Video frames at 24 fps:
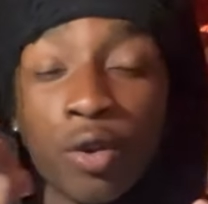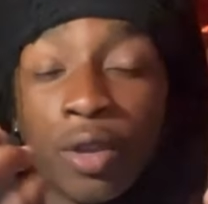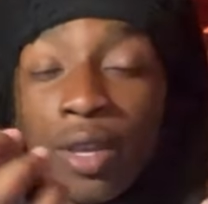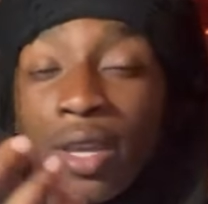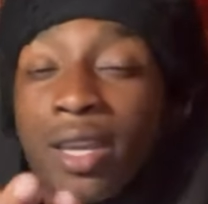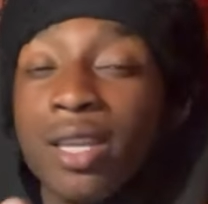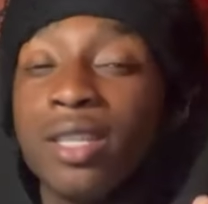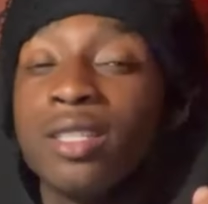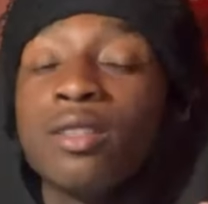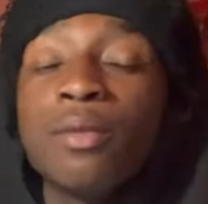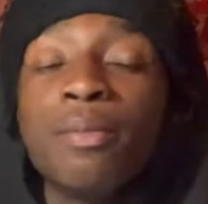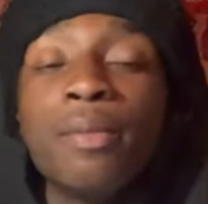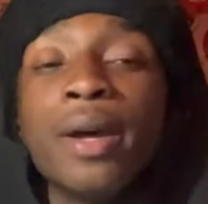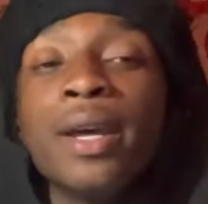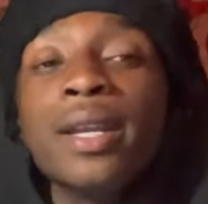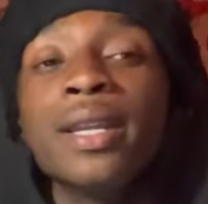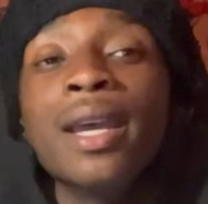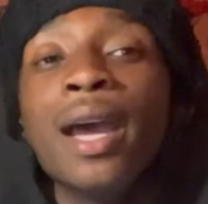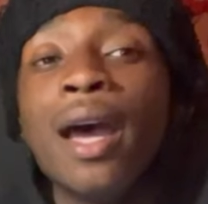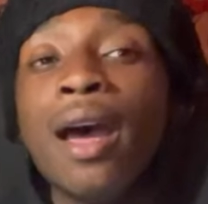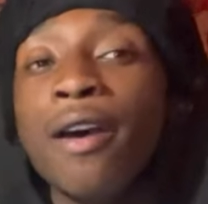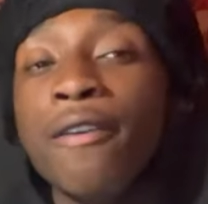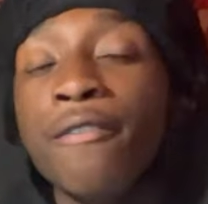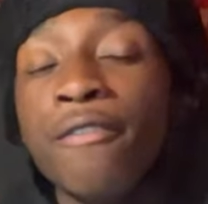catch
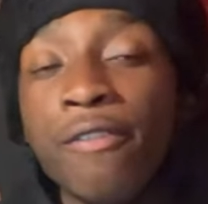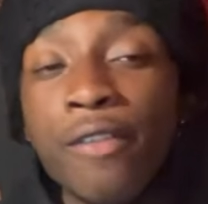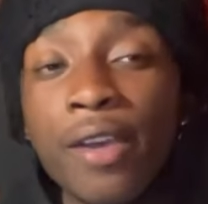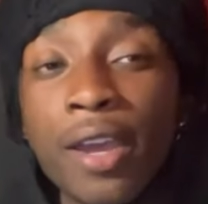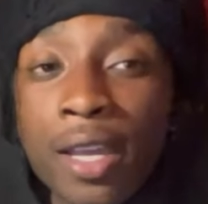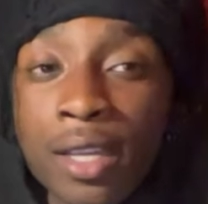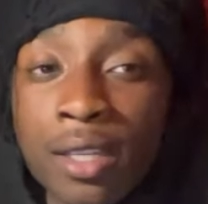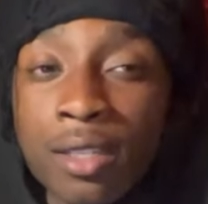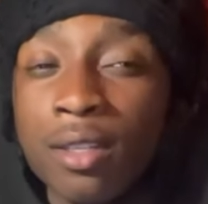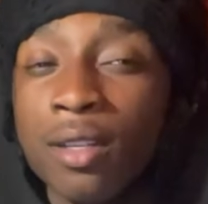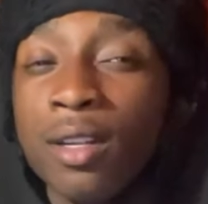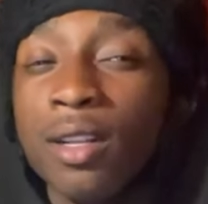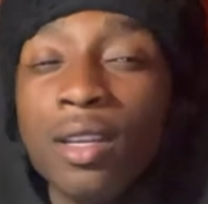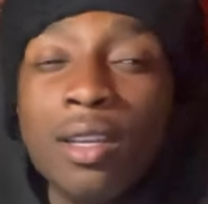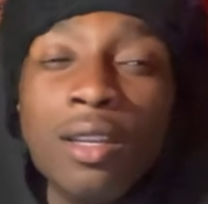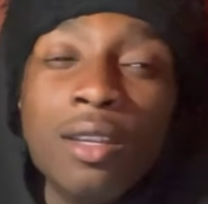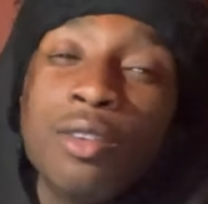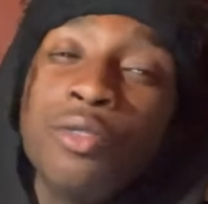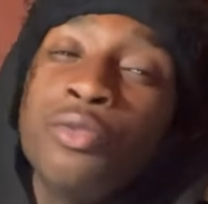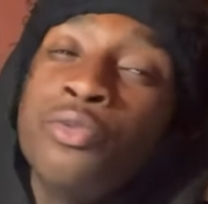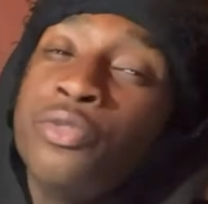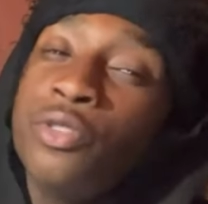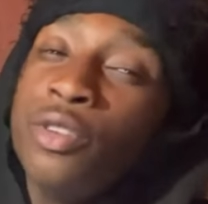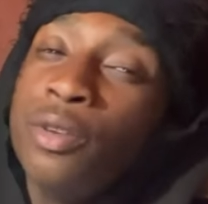somebody eye faster than,
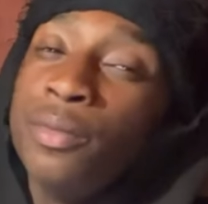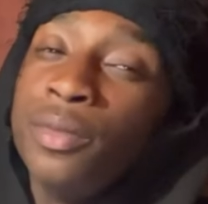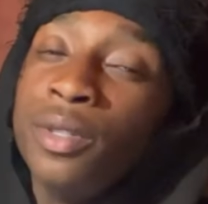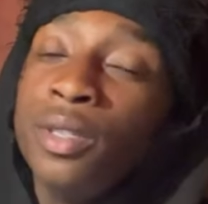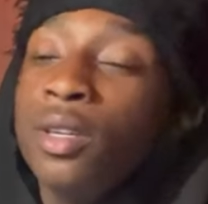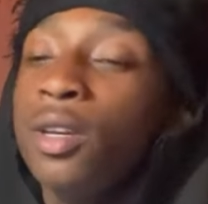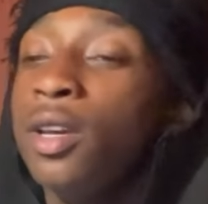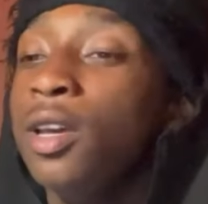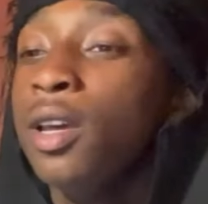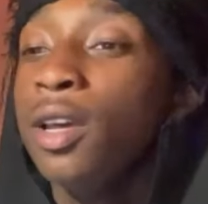you feel me?